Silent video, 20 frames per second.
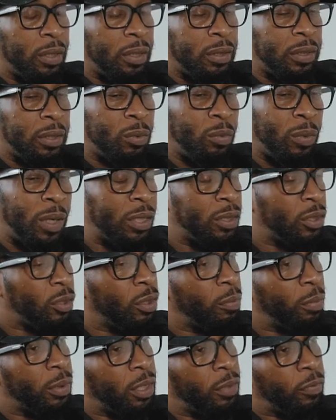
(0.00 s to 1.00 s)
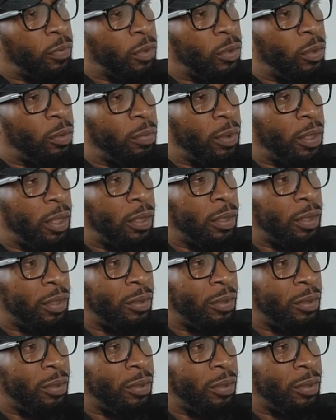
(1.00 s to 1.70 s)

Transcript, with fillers: I said, Why is it going to be difficult, Brian?